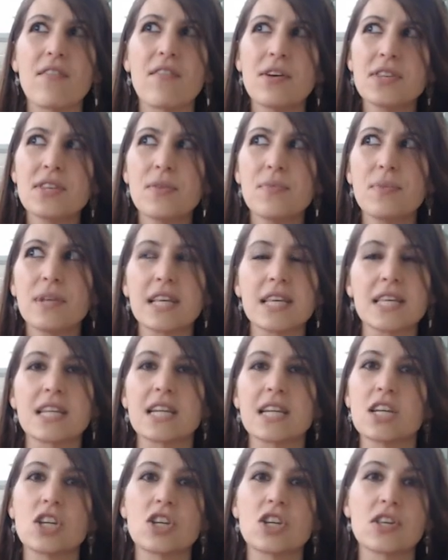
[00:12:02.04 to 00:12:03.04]
also been
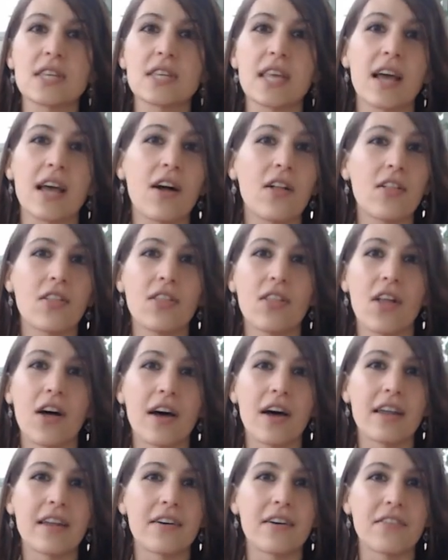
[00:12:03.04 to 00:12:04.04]
listening to just like a
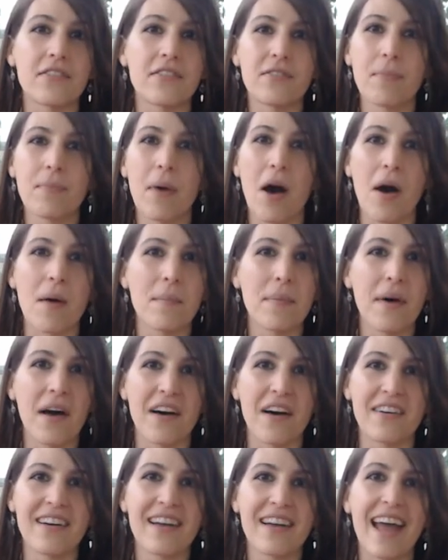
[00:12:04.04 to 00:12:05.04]
lot of pop
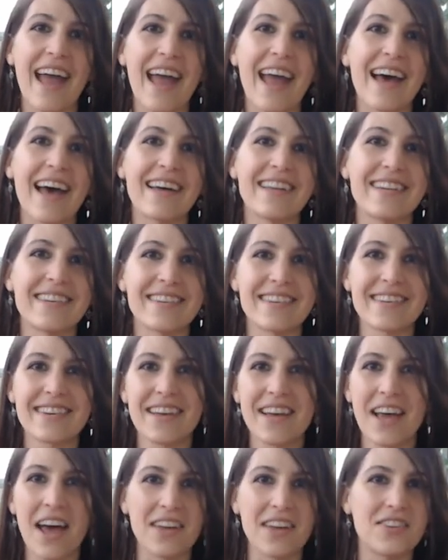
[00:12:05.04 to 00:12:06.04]
punk and
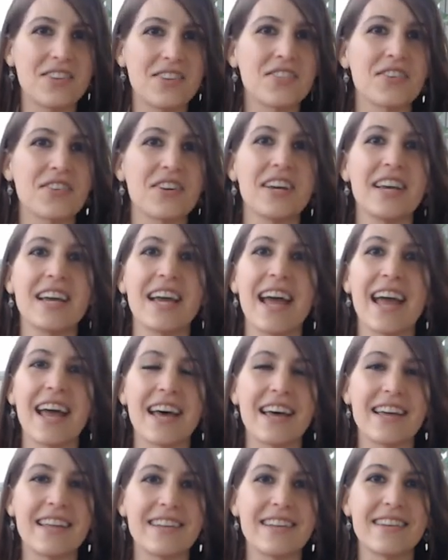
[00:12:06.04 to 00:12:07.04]
country
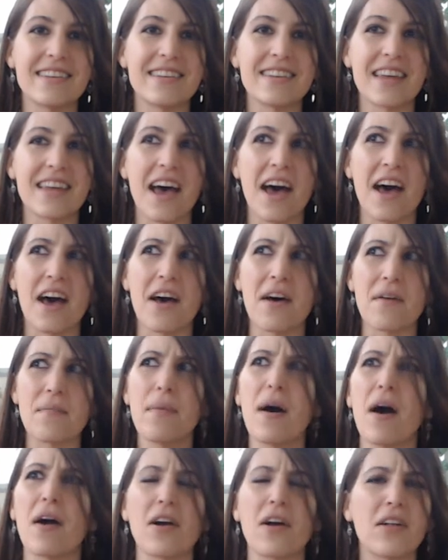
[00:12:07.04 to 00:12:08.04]
and
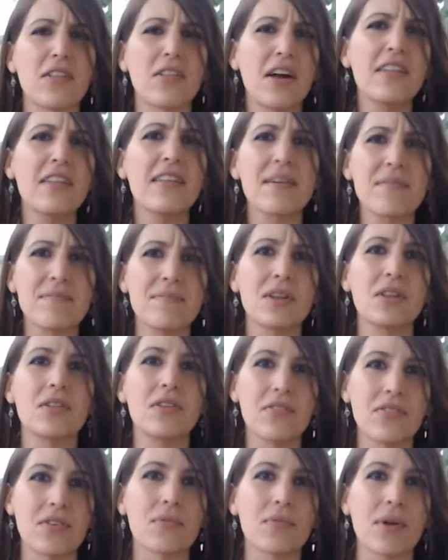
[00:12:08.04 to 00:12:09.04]
punk, a lot of like
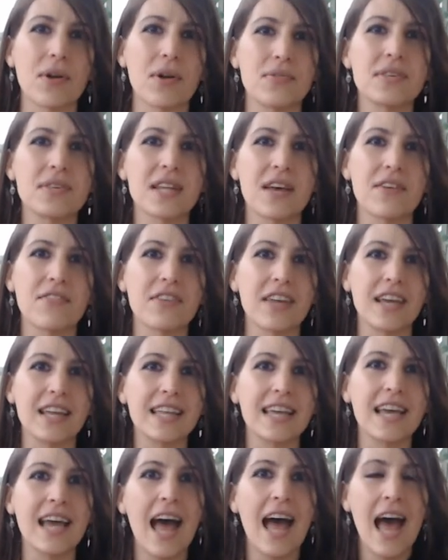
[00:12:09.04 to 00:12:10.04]
middle of the road stuff
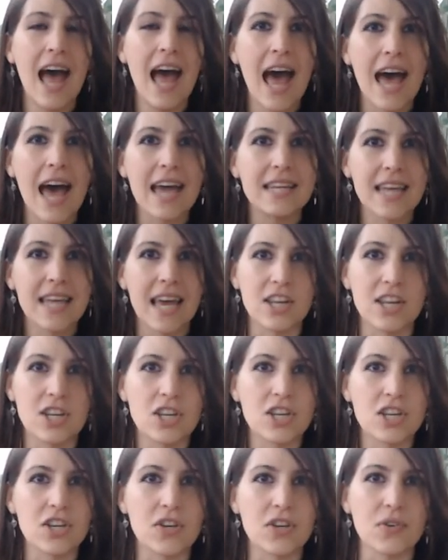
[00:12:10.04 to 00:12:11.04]
lately. I tend
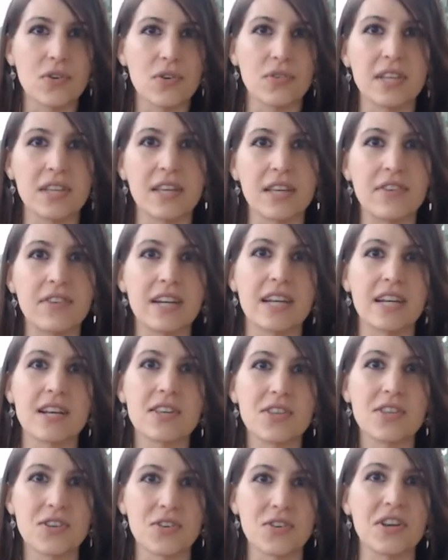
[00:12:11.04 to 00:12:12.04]
to live in
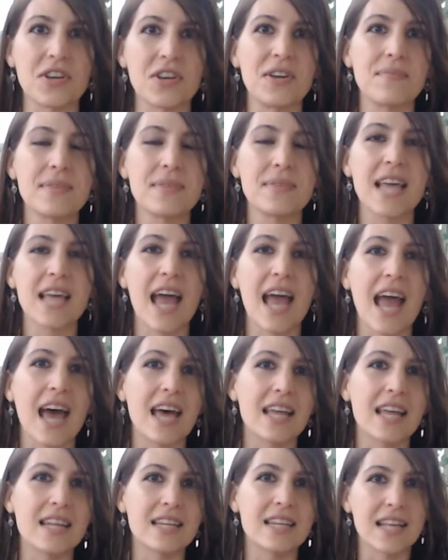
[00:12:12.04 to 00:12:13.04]
extremes,
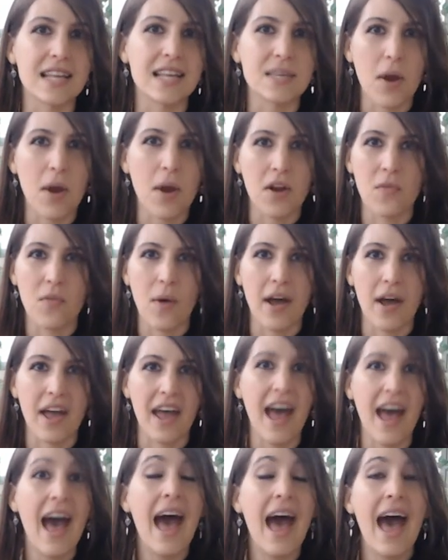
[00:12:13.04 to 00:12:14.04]
and that's part of
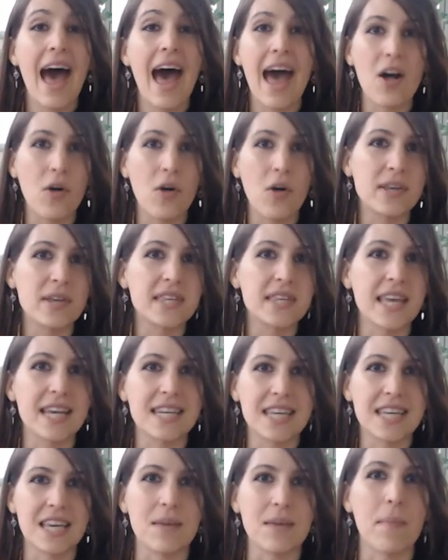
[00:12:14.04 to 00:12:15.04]
why I always like
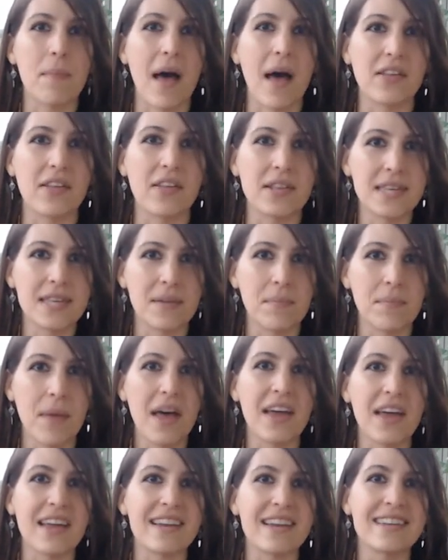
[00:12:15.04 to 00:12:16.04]
to keep balance in
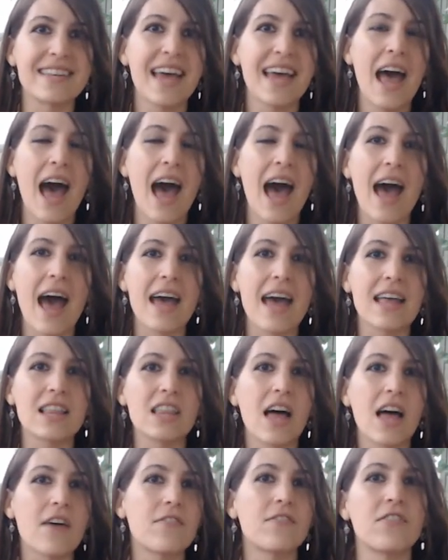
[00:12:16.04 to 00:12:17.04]
mind. I
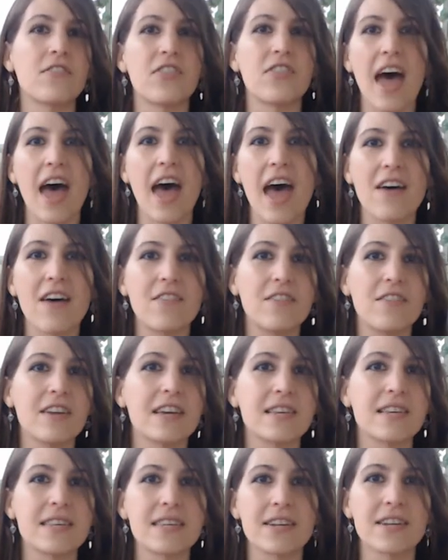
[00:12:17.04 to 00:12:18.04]
love the
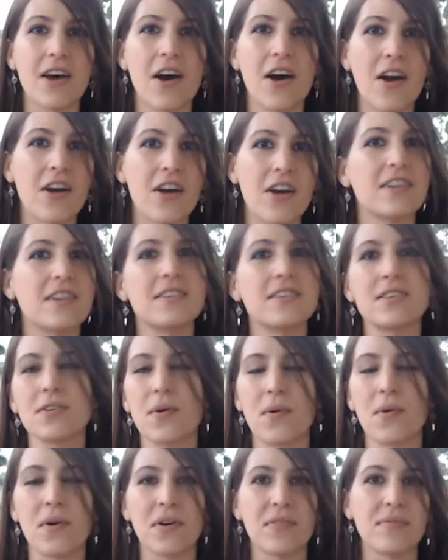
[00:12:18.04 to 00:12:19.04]
heaviest, hardest
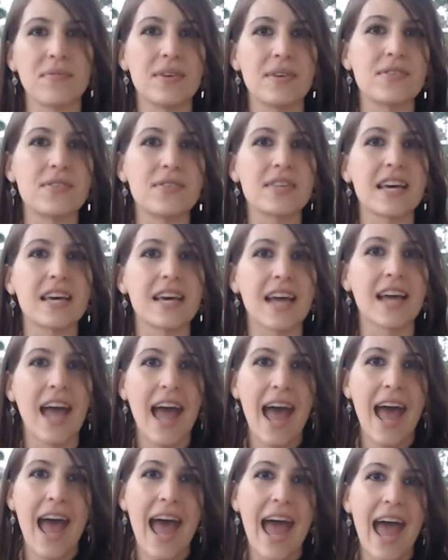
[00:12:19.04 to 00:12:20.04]
core music,
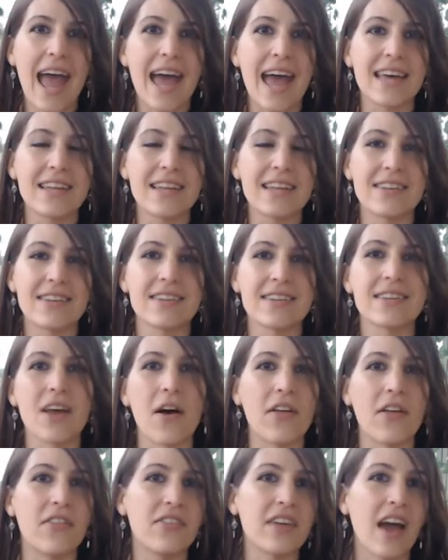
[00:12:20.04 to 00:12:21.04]
and
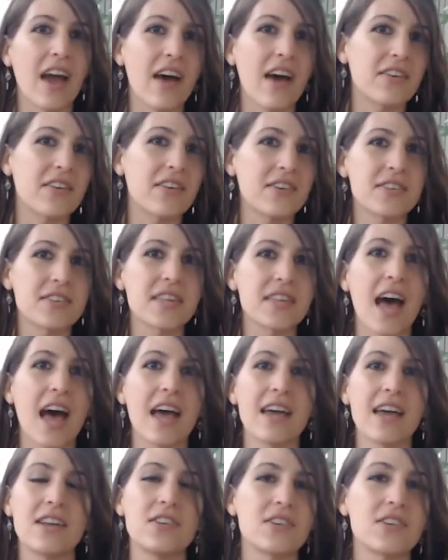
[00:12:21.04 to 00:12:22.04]
on the other
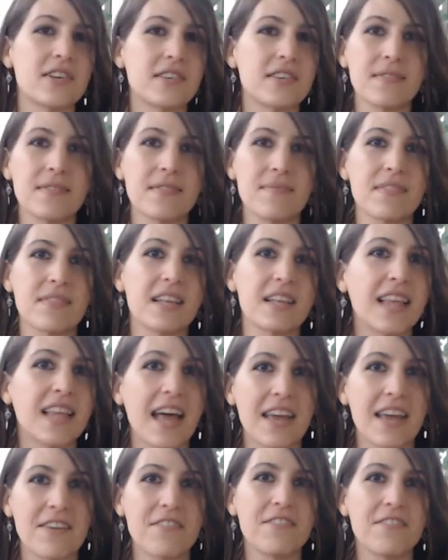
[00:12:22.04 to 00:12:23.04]
side, just the
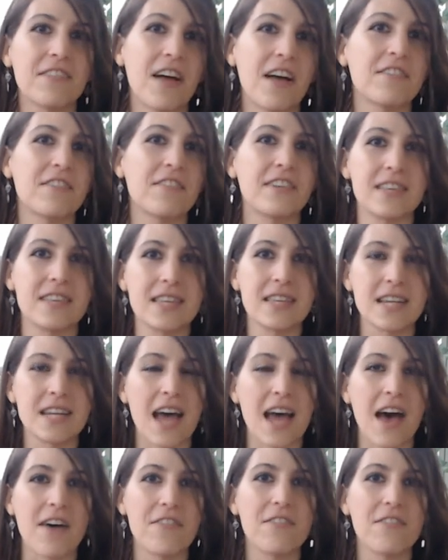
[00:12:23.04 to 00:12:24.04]
light fluff and
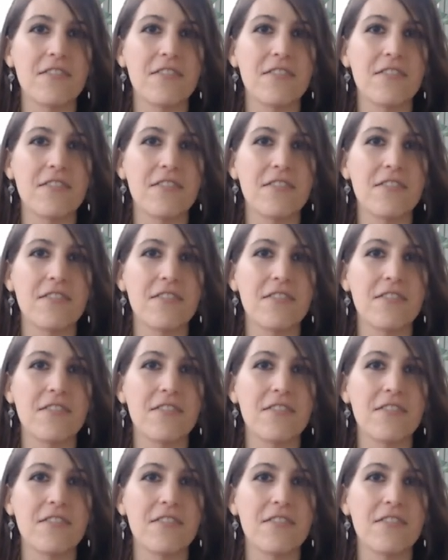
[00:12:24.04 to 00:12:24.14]
stuff.